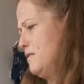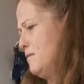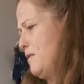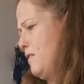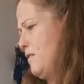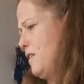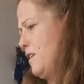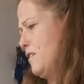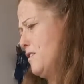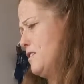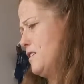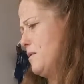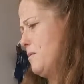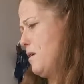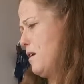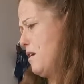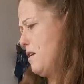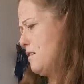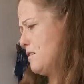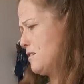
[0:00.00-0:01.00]
my fingers
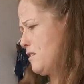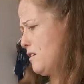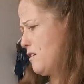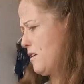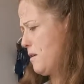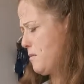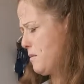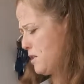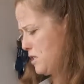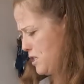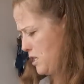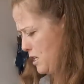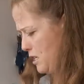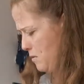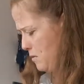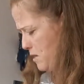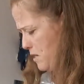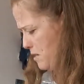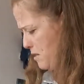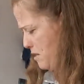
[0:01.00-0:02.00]
in my eyes all that much
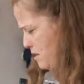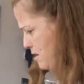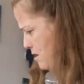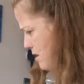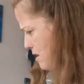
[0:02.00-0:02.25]
anyway.